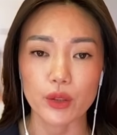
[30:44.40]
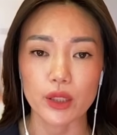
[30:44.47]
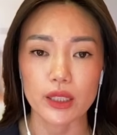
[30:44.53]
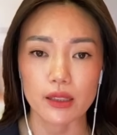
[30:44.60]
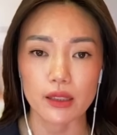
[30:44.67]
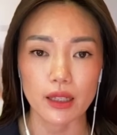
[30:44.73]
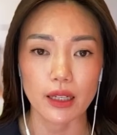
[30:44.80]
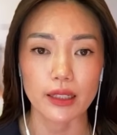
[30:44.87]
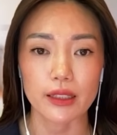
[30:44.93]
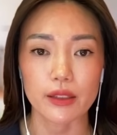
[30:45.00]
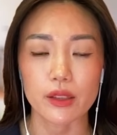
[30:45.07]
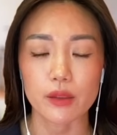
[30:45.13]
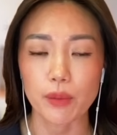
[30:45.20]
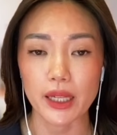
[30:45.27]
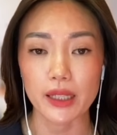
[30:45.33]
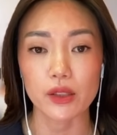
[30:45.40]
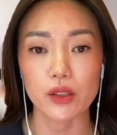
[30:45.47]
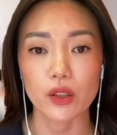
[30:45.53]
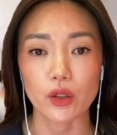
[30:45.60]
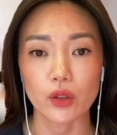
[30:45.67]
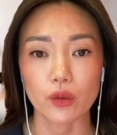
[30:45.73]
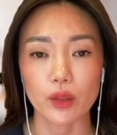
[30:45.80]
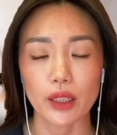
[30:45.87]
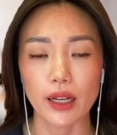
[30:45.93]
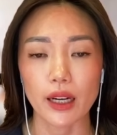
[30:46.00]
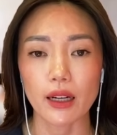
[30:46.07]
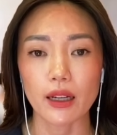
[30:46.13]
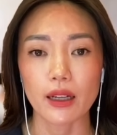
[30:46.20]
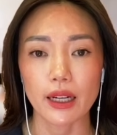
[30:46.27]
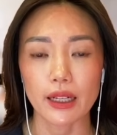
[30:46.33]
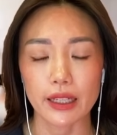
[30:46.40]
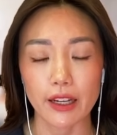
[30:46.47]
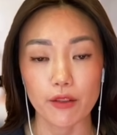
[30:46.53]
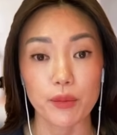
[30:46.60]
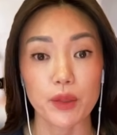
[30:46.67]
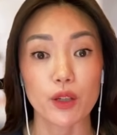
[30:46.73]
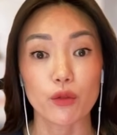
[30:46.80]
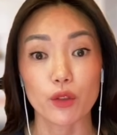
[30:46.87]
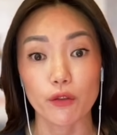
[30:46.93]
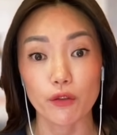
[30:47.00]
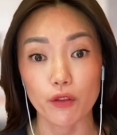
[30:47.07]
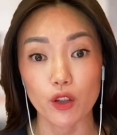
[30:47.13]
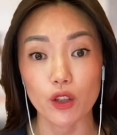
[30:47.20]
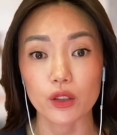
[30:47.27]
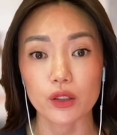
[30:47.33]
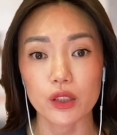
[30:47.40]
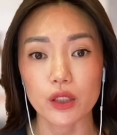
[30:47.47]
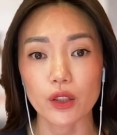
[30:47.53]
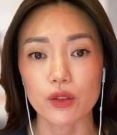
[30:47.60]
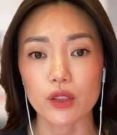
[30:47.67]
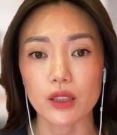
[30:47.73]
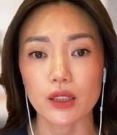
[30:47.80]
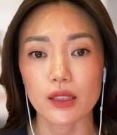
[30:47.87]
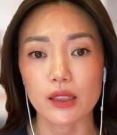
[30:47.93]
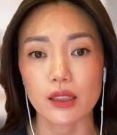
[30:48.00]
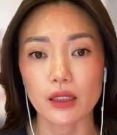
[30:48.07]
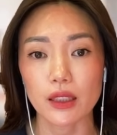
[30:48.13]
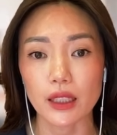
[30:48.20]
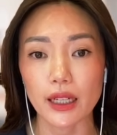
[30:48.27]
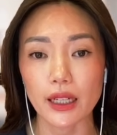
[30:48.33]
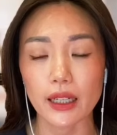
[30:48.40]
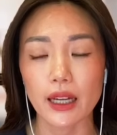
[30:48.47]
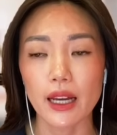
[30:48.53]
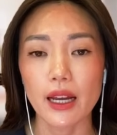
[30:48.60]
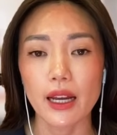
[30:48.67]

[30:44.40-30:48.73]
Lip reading: aesthetic space in Korea and gave me a referral to go to this clinic.